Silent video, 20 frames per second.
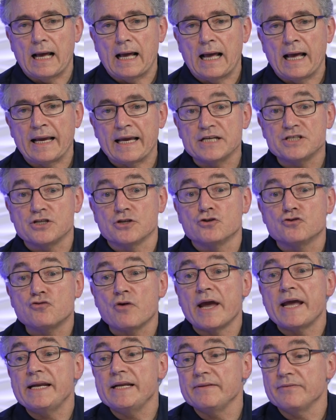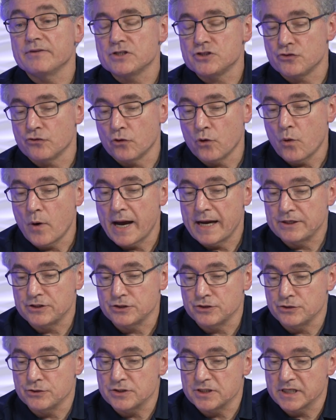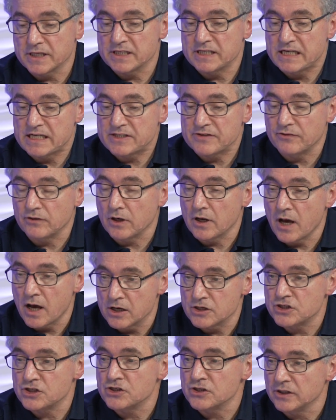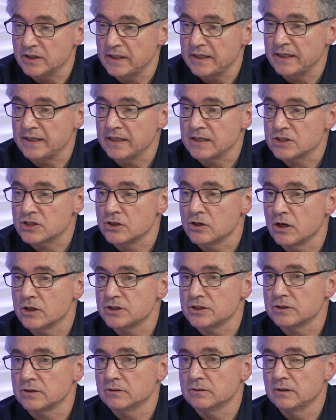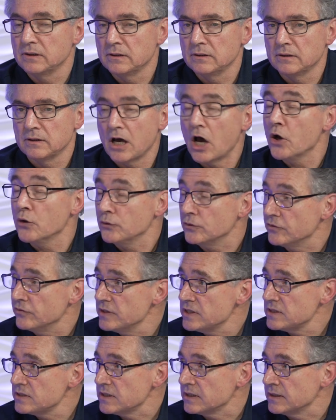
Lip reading: I guess the training that's required to do successful oxygen cleaning is not onerous.